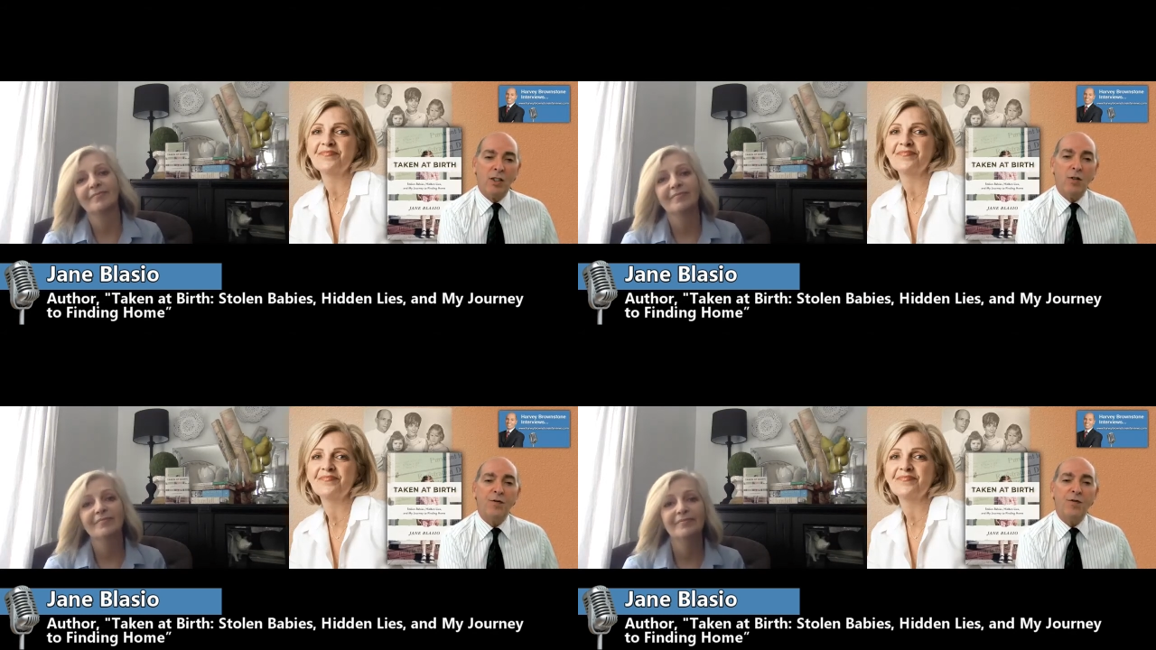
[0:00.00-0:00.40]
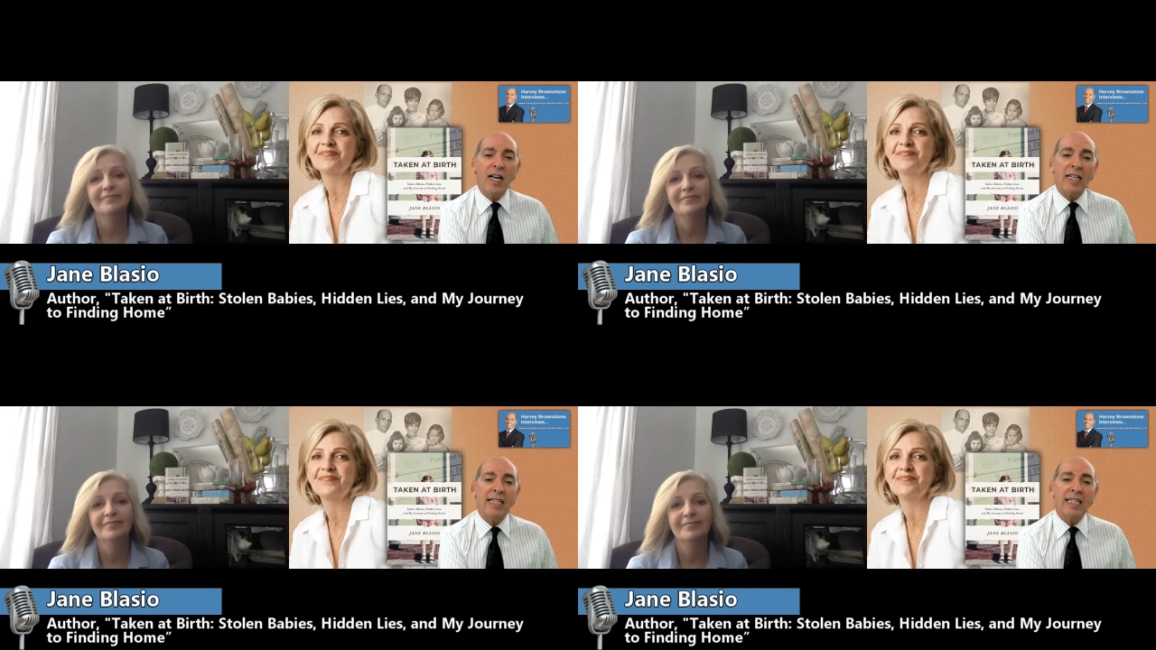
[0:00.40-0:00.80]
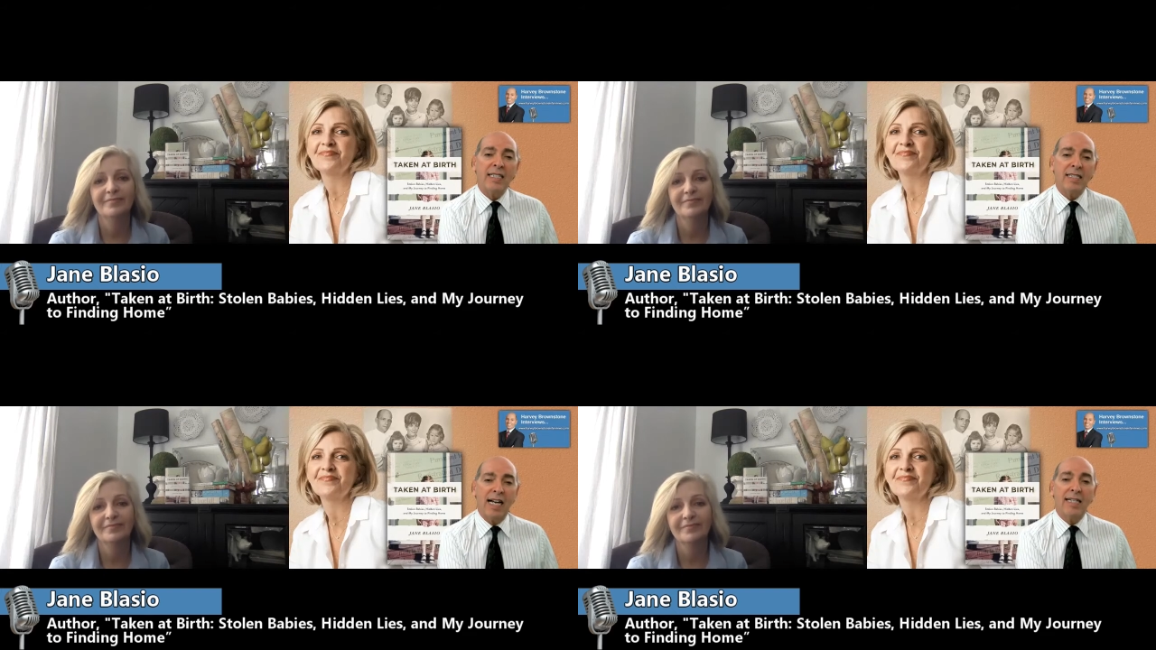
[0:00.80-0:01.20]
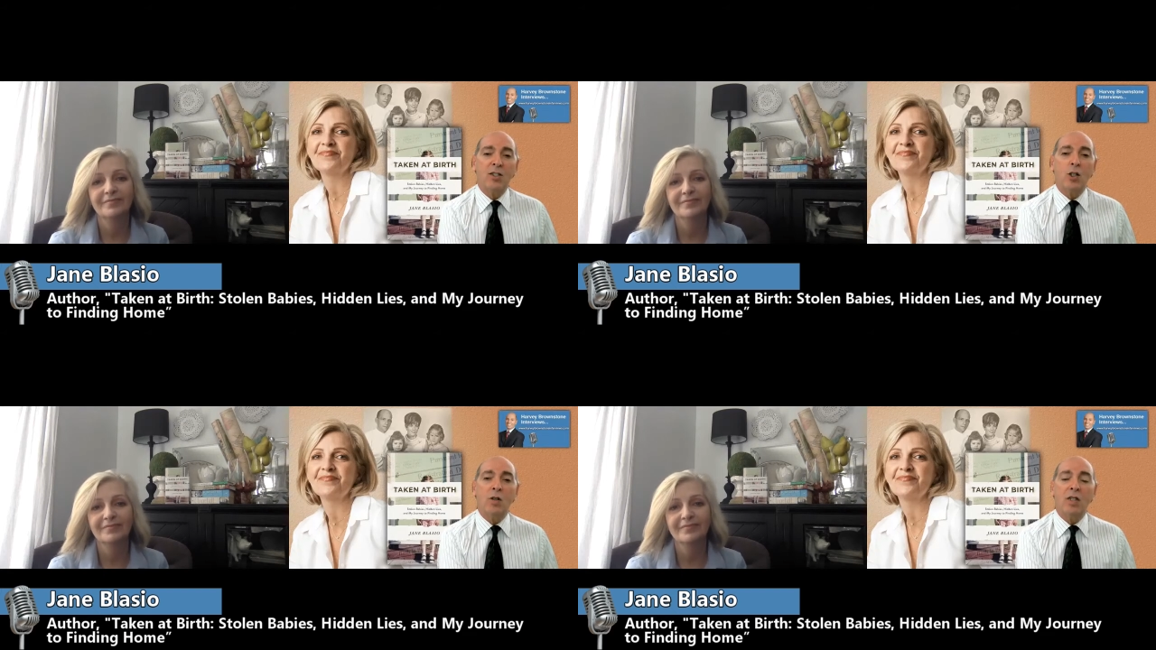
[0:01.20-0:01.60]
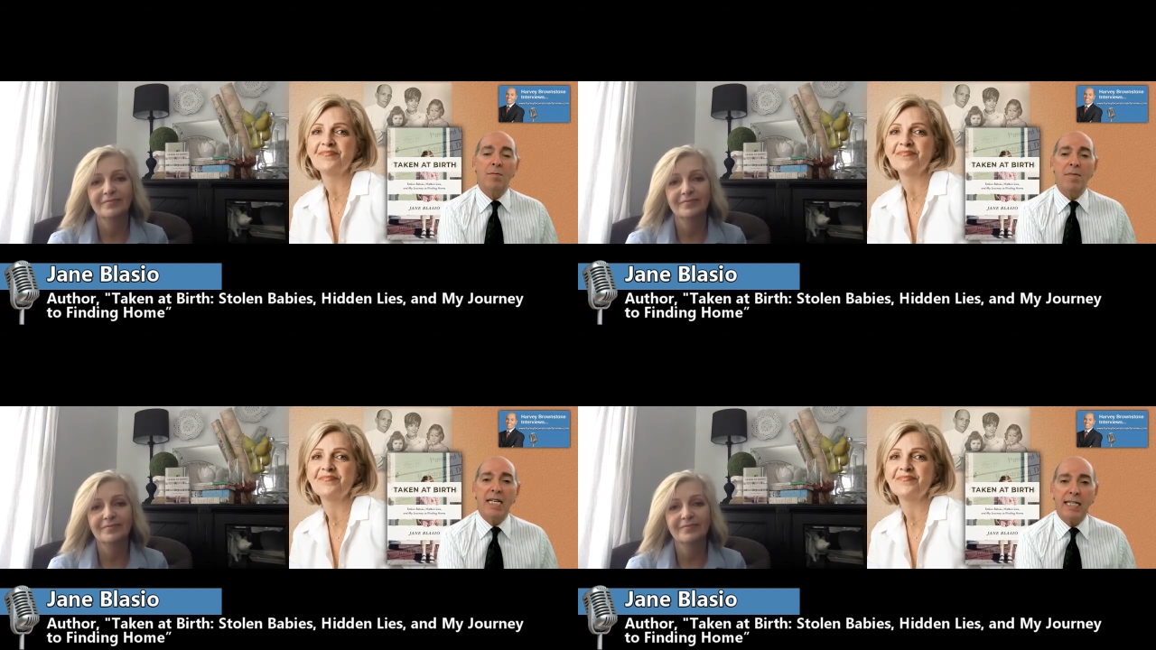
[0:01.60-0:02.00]
Speaker 1: you finally decided to go to the
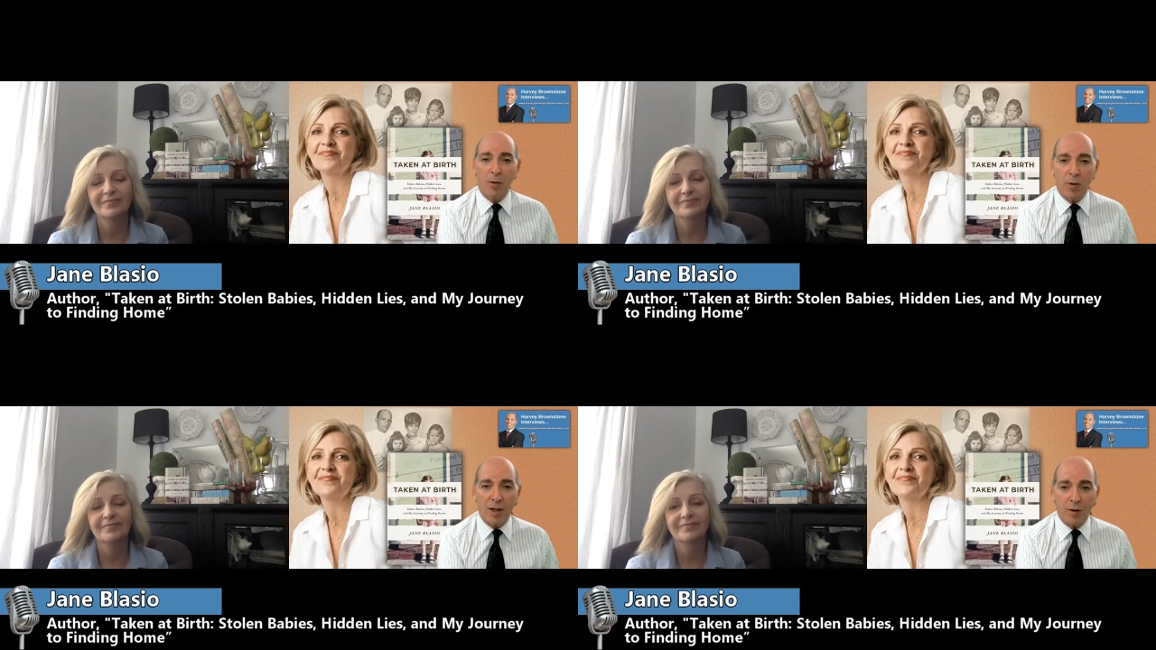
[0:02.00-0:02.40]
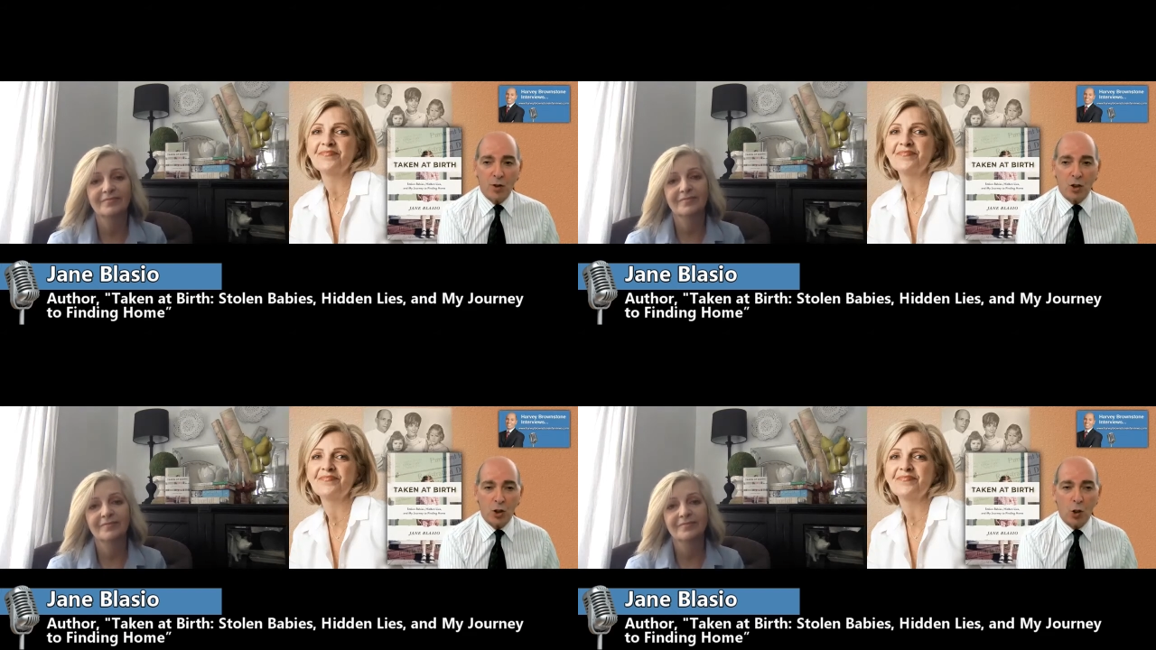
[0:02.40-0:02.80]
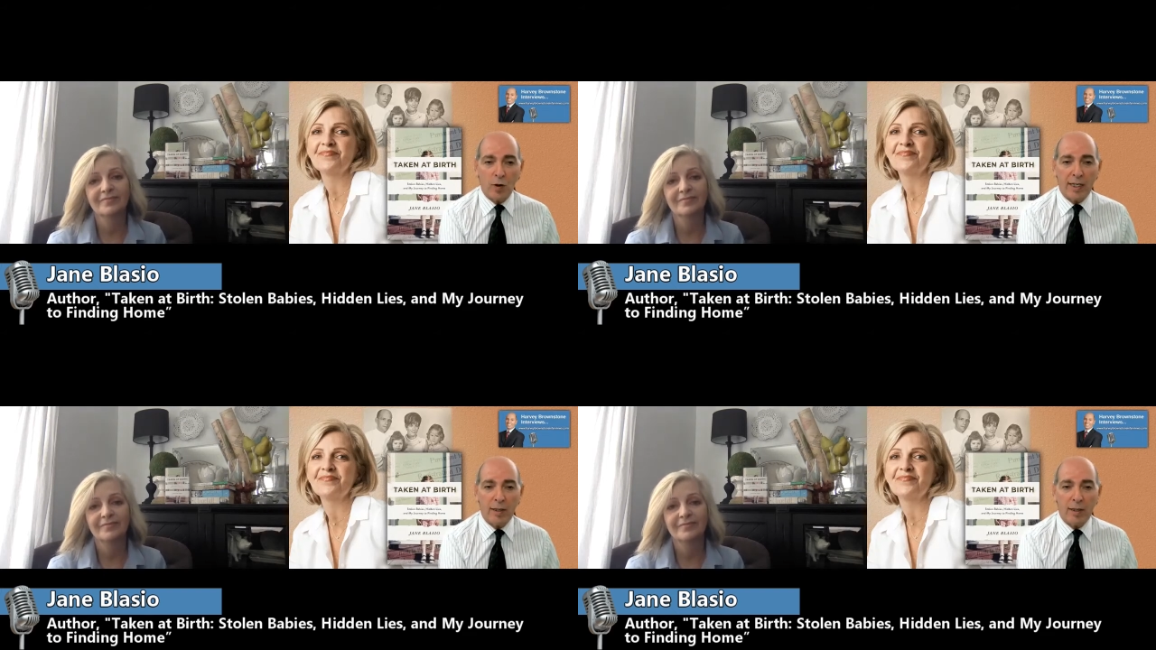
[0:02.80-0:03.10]
media with your story.